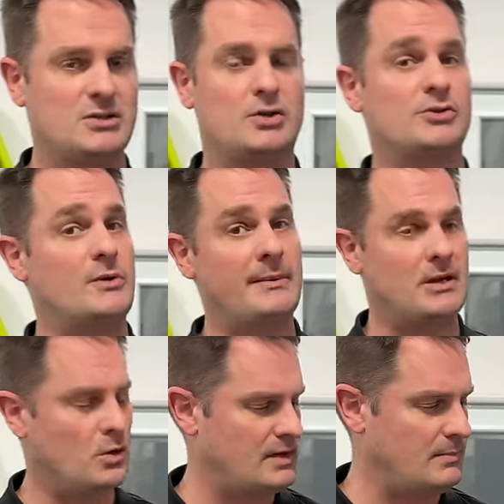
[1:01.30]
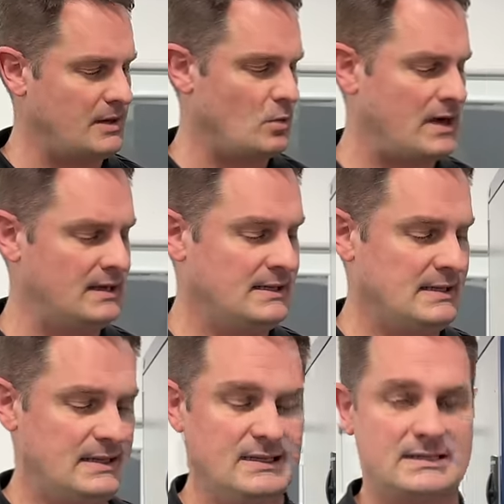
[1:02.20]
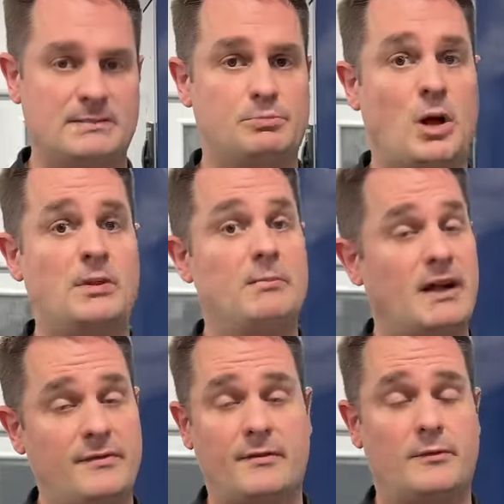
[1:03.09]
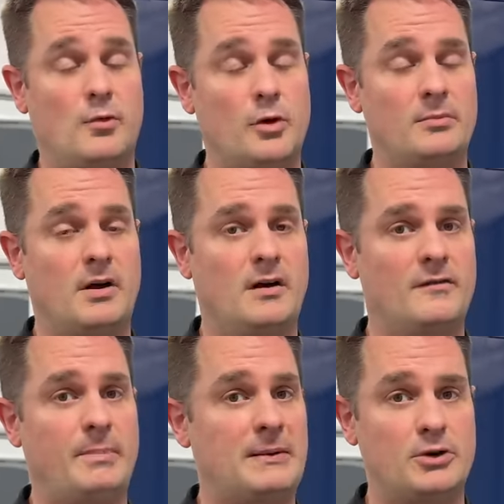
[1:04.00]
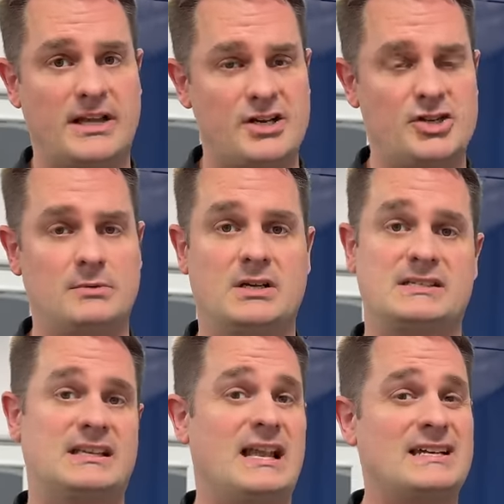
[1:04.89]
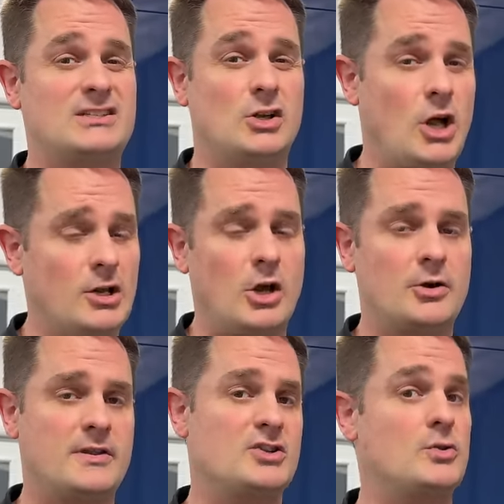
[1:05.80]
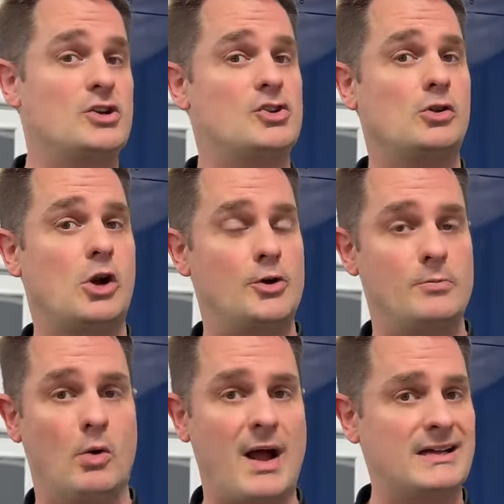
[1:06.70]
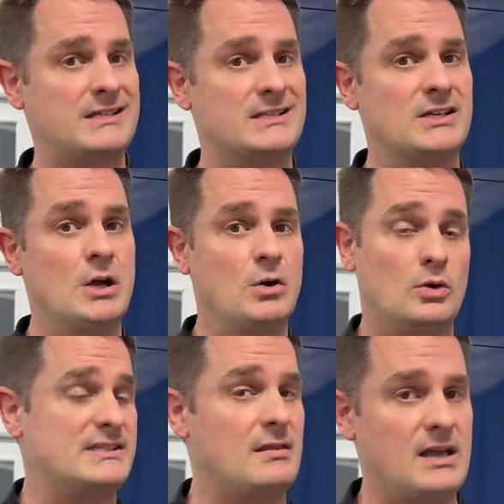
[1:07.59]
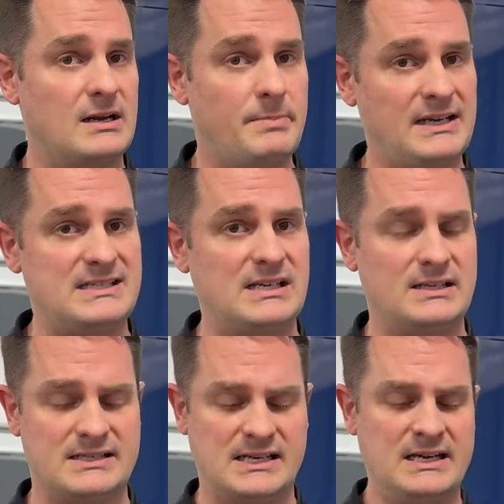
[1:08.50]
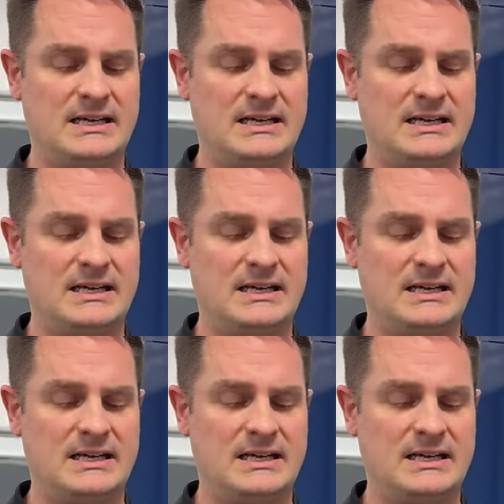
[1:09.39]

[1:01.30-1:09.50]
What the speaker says: So ceramic coating, by the way, is probably my favorite form of paint protection because it lasts a lot longer than traditional carnauba waxes or synthetic paint sealants.